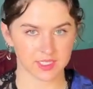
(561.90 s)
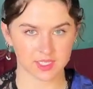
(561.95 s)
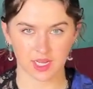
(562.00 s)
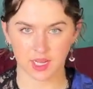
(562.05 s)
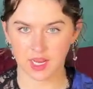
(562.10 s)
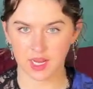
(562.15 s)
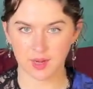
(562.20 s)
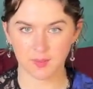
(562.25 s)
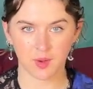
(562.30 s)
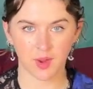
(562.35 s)

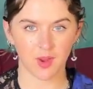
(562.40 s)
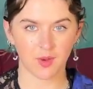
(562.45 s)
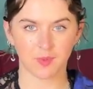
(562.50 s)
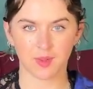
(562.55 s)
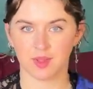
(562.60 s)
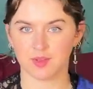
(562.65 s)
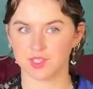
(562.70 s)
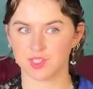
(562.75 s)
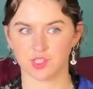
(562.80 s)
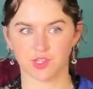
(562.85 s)
time I'll be
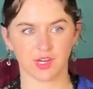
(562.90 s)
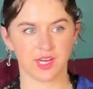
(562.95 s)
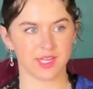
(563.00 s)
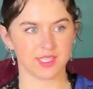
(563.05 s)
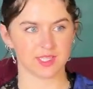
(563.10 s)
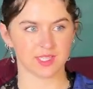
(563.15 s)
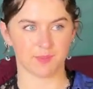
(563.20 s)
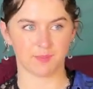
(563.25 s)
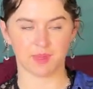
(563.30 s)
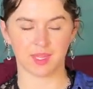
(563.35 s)
able to
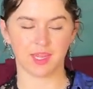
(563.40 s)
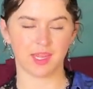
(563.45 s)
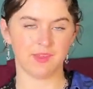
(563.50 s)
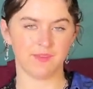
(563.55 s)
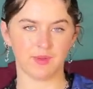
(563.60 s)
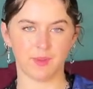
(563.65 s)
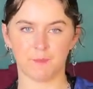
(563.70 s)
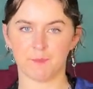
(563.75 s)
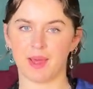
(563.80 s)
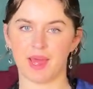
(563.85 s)
create something
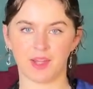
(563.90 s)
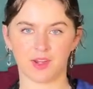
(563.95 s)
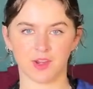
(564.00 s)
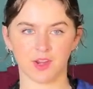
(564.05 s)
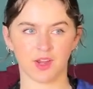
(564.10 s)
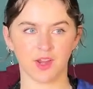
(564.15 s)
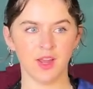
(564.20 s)
even better.